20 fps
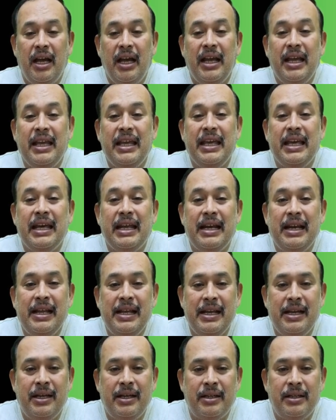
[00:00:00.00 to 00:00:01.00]

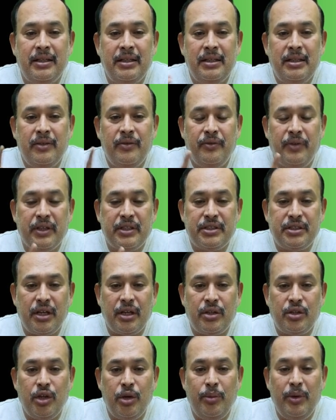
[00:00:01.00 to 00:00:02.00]
earlier, 1st
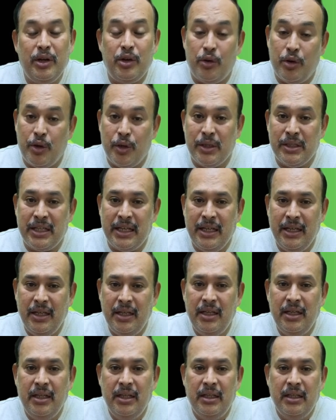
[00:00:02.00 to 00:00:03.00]
October 2023,
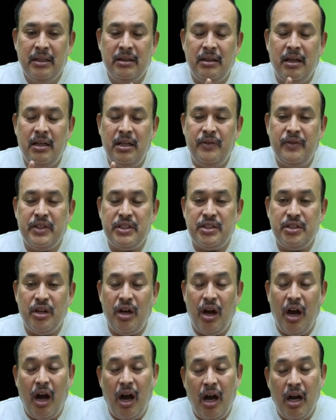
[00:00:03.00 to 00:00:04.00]
31st
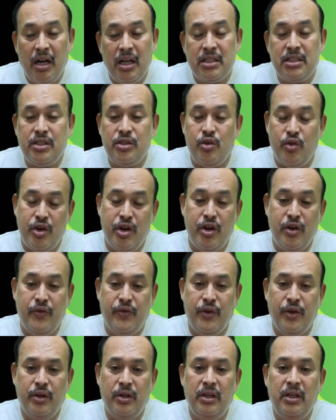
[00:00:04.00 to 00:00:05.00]
August
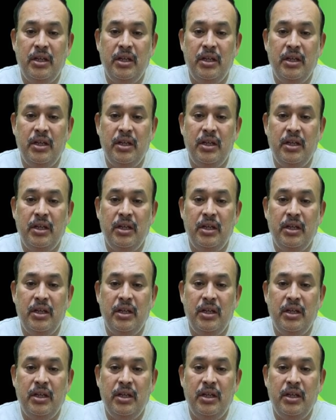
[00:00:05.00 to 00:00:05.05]
2024,